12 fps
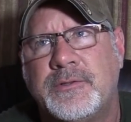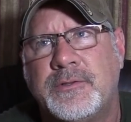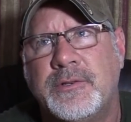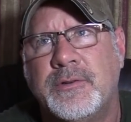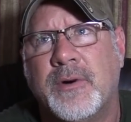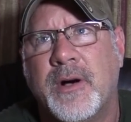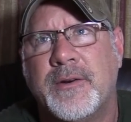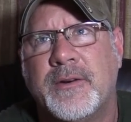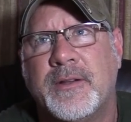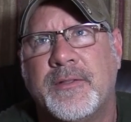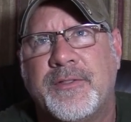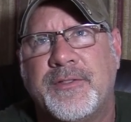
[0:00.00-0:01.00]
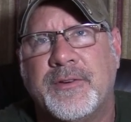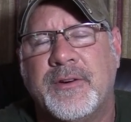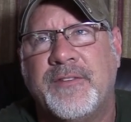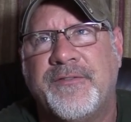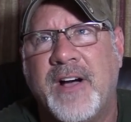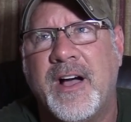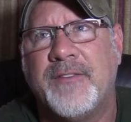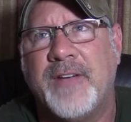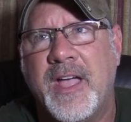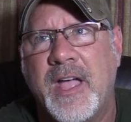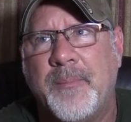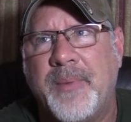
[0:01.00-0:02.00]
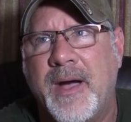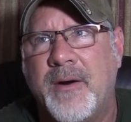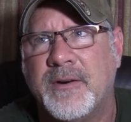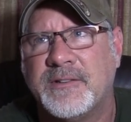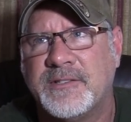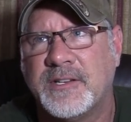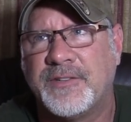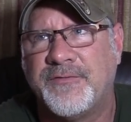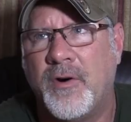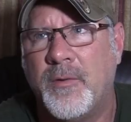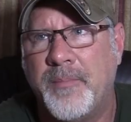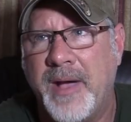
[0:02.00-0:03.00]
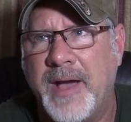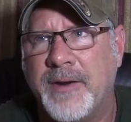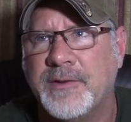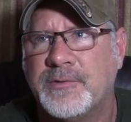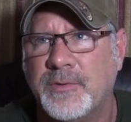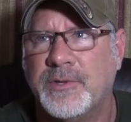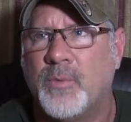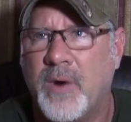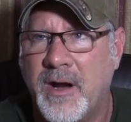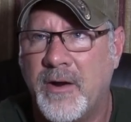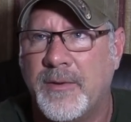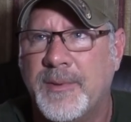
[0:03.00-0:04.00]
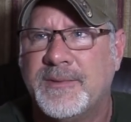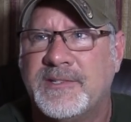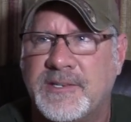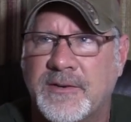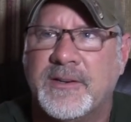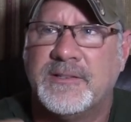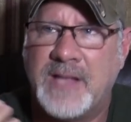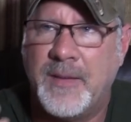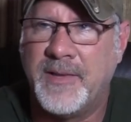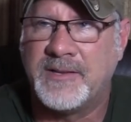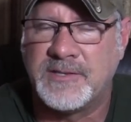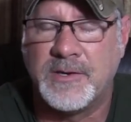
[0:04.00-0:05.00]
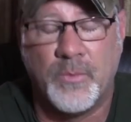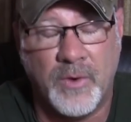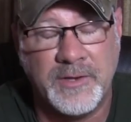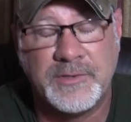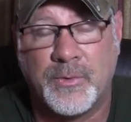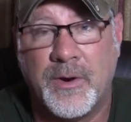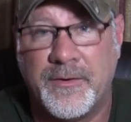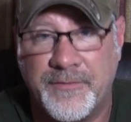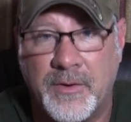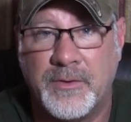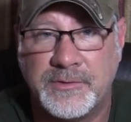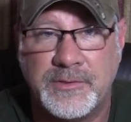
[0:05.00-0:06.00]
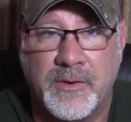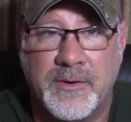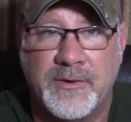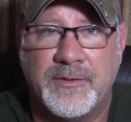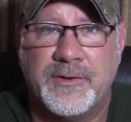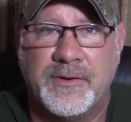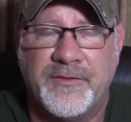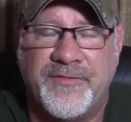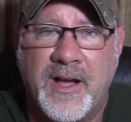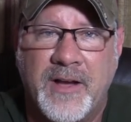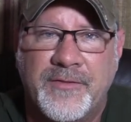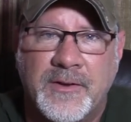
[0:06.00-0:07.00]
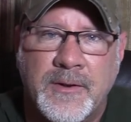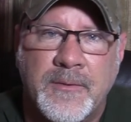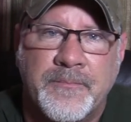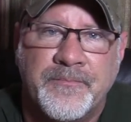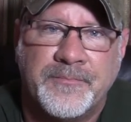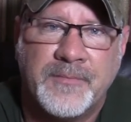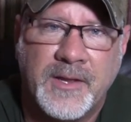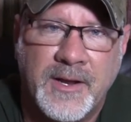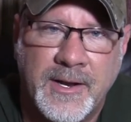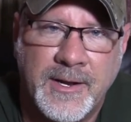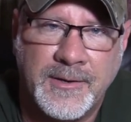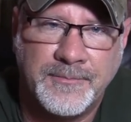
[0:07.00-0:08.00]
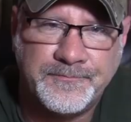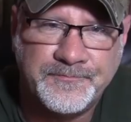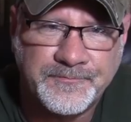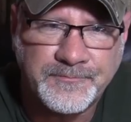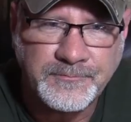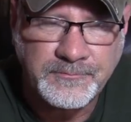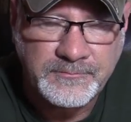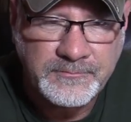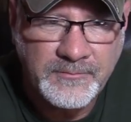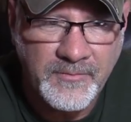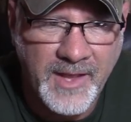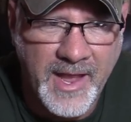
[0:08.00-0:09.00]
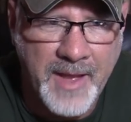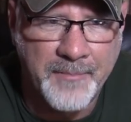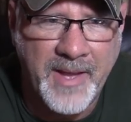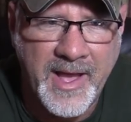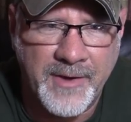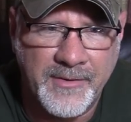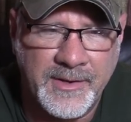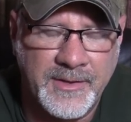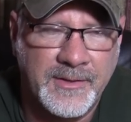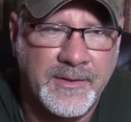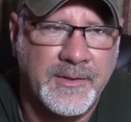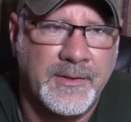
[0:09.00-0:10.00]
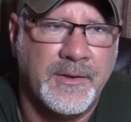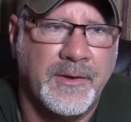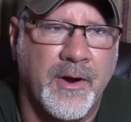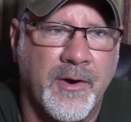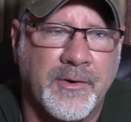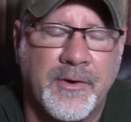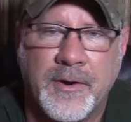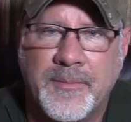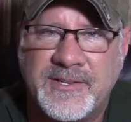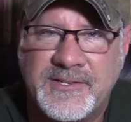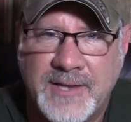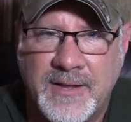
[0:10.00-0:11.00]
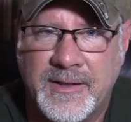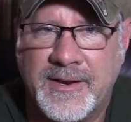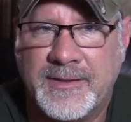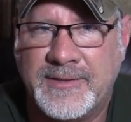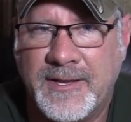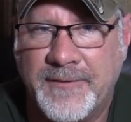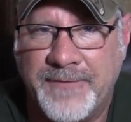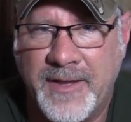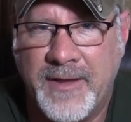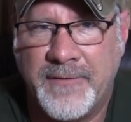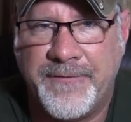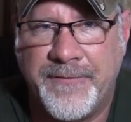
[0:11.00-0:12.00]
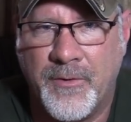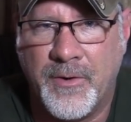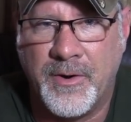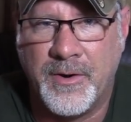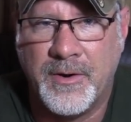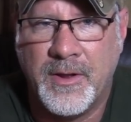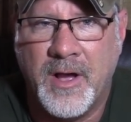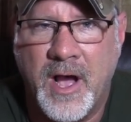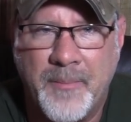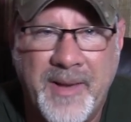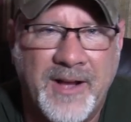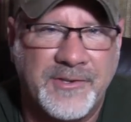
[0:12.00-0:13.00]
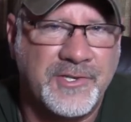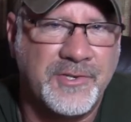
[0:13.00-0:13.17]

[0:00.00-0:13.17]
235 amp hour 6-volt batteries, when you wire them in series, that makes it a 112 volt 235 amp battery, are going to be selling at the event for about